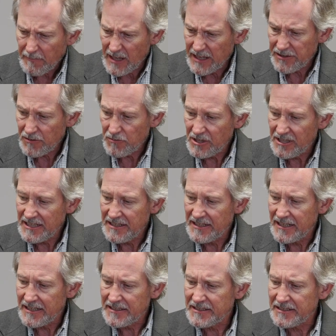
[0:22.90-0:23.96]
It's a really
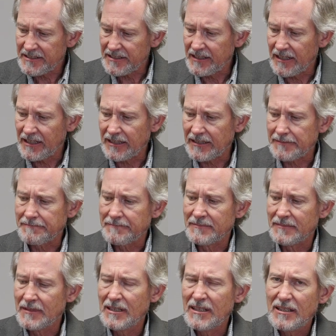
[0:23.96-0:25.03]
nice, uh,
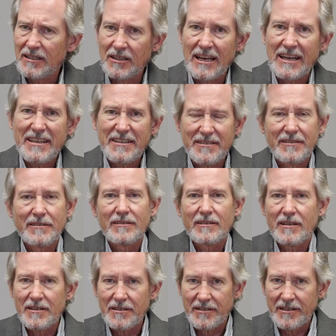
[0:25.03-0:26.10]
light
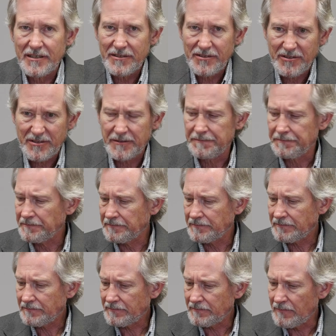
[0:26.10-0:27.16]
kind of taste
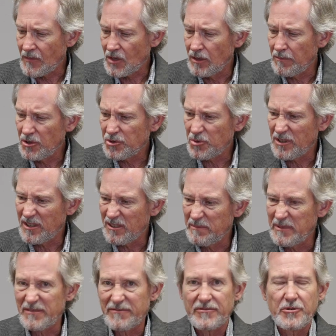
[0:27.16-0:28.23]
almost with a little
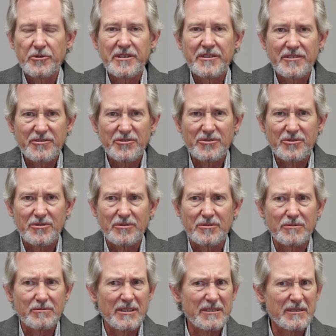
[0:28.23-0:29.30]
bit of fruitiness
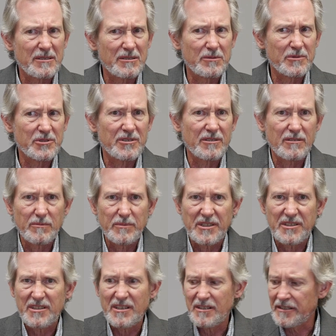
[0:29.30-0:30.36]
or like almost a little bit
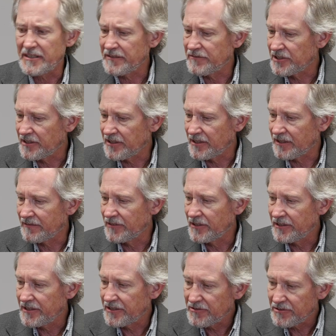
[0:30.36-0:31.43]
of tea leaves in there.
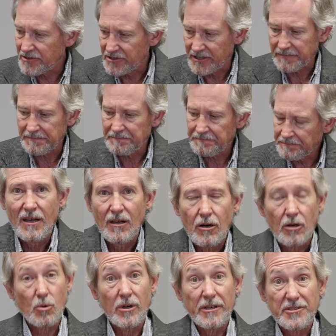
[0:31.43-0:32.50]
Very interesting.
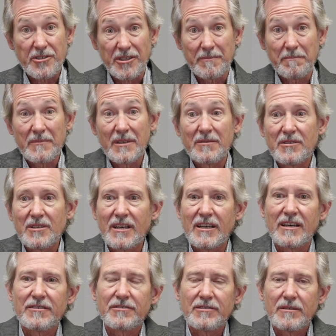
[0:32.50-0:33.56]
Our question
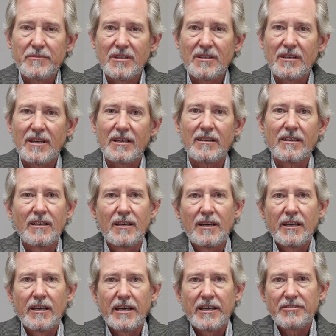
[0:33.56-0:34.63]
today is something that
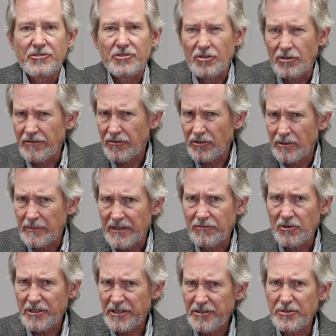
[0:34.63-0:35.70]
agents at our firm have
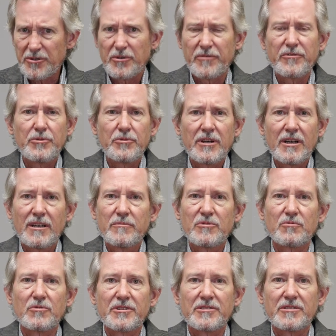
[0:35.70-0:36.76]
run into a few
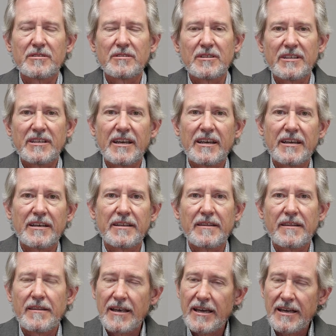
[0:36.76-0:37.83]
times recently,
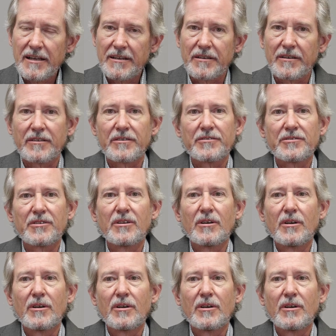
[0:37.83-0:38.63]
and that is